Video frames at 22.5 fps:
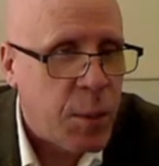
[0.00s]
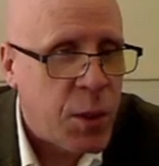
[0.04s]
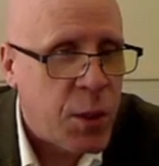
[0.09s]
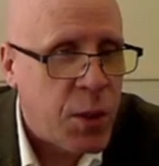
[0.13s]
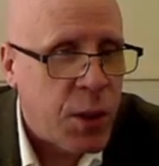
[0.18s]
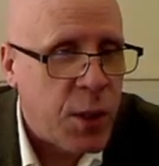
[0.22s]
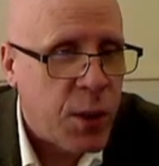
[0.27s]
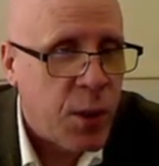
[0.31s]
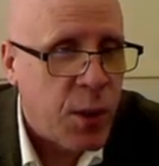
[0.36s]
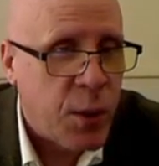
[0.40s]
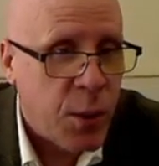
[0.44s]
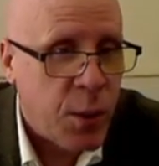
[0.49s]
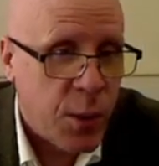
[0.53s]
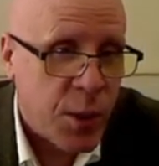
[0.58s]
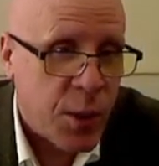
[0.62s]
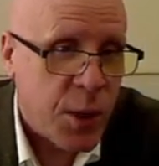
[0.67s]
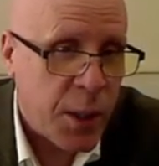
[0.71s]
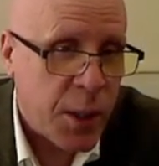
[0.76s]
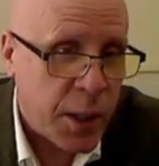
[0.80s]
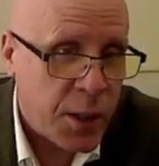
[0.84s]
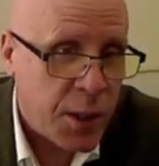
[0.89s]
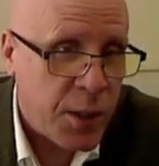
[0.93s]
0 is
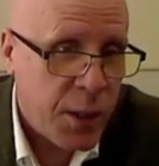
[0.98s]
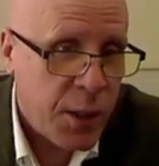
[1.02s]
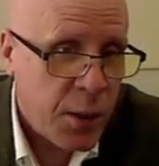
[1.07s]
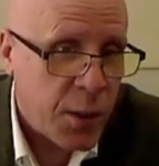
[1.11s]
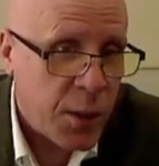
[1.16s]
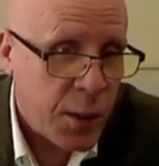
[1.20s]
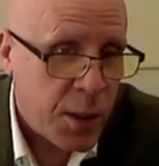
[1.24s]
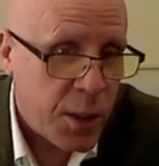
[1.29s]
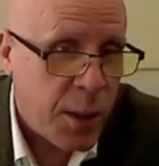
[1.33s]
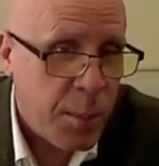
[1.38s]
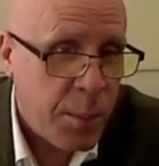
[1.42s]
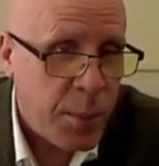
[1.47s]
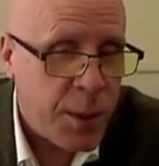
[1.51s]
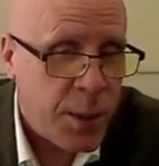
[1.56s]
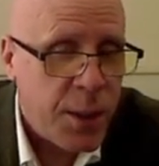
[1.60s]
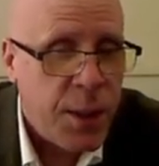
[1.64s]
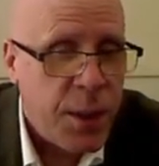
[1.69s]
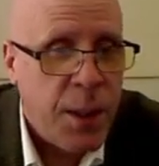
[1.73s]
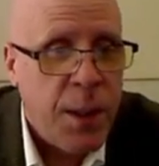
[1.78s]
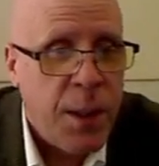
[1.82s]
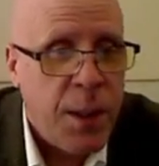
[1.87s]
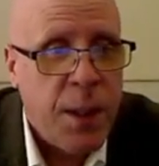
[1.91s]
an x-intercept,
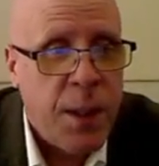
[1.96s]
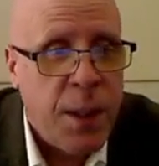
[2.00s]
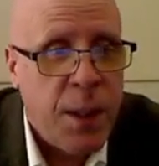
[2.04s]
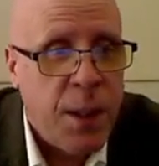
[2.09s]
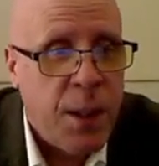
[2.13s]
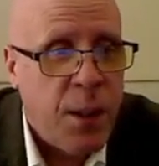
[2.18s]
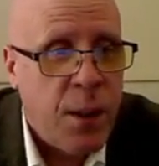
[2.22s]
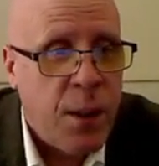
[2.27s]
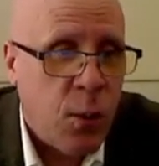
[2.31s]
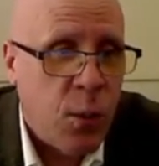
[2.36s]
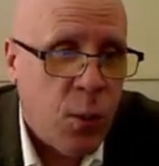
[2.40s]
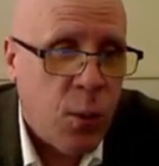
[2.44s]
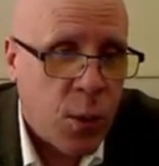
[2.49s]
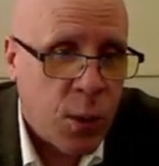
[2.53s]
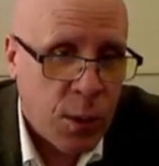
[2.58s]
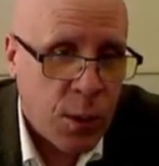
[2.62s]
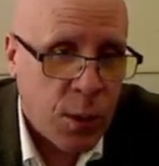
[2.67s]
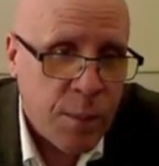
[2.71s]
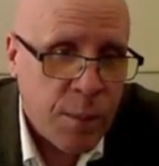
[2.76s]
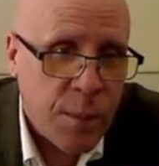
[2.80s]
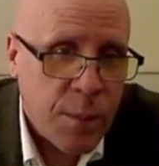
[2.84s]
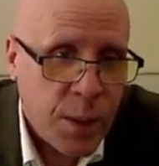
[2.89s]
or
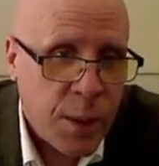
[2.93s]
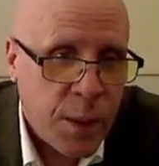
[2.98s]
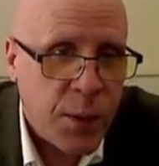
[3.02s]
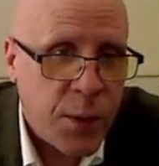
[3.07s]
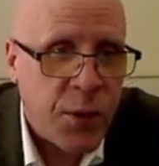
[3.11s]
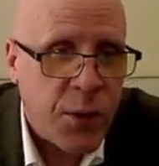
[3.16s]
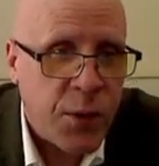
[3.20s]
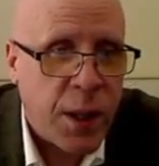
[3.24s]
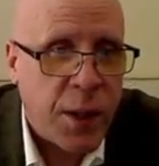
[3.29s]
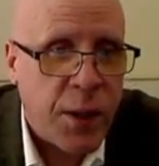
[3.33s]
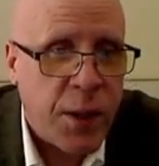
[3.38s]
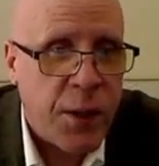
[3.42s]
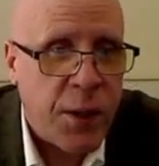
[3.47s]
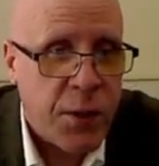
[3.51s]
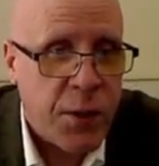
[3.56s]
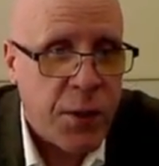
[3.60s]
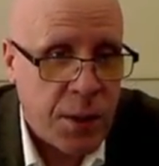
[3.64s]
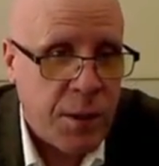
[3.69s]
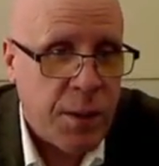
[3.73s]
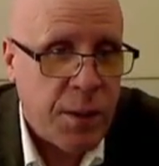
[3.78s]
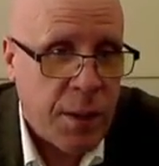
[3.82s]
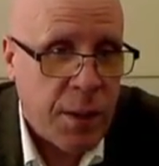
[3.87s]
you could say it
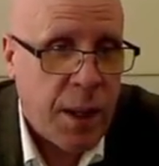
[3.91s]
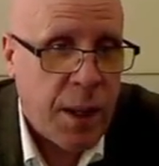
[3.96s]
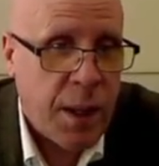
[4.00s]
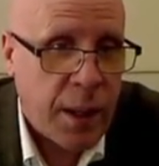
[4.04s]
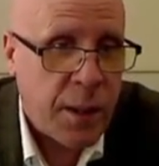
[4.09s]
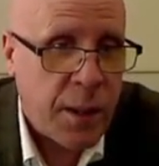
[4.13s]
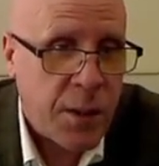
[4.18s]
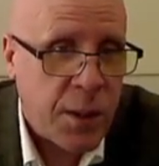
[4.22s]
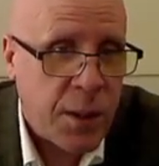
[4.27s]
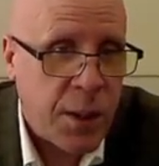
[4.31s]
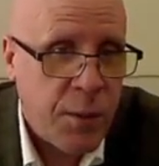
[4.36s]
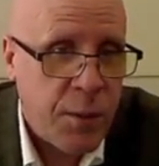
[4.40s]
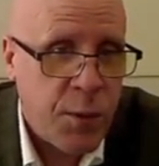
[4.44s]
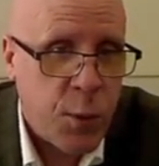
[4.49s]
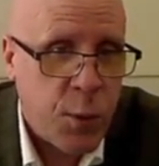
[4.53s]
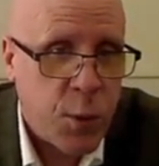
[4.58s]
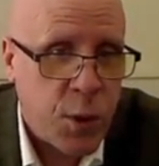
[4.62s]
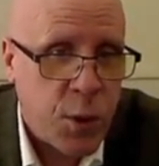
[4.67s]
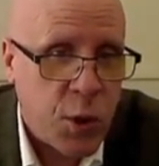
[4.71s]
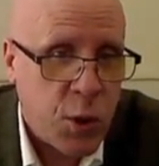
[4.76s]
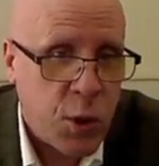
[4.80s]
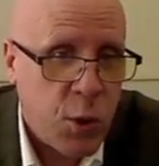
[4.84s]
is x gives you a
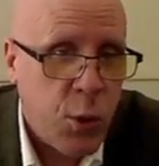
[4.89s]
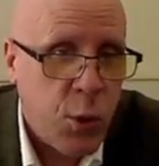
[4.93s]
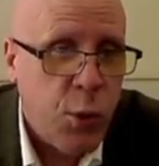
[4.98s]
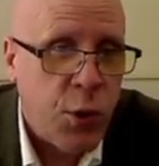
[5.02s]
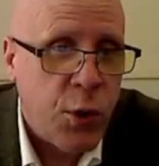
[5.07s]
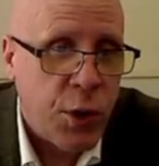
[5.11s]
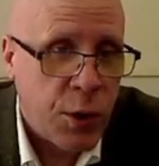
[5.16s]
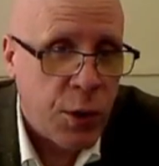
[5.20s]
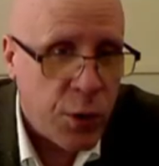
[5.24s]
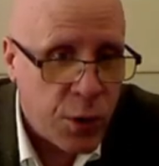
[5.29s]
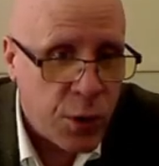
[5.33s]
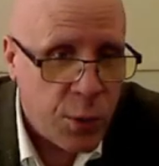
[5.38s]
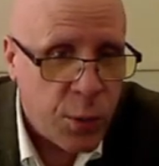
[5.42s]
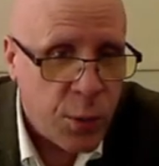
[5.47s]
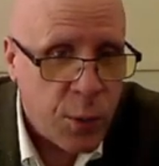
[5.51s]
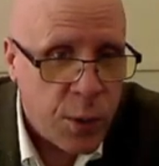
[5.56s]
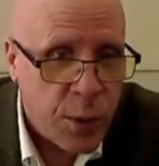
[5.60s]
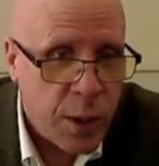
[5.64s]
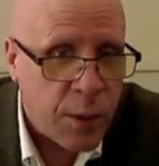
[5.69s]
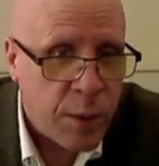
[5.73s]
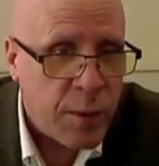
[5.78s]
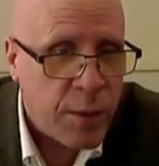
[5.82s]
solution to
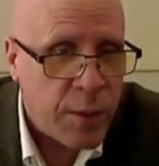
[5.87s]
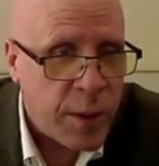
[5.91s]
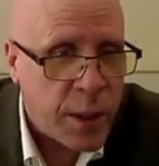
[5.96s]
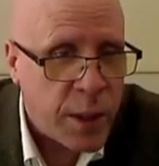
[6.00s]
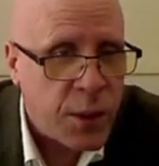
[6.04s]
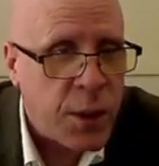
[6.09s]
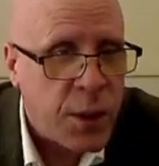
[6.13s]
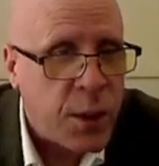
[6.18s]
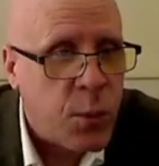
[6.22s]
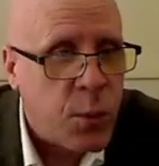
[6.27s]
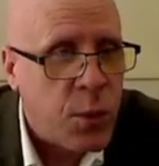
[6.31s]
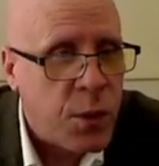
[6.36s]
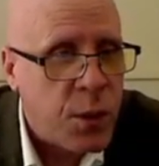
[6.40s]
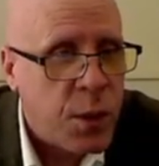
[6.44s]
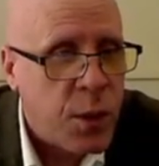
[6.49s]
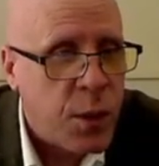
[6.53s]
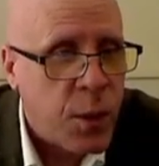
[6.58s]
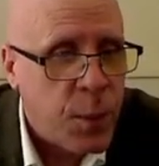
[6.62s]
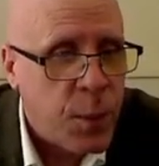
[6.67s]
f of x equals 0.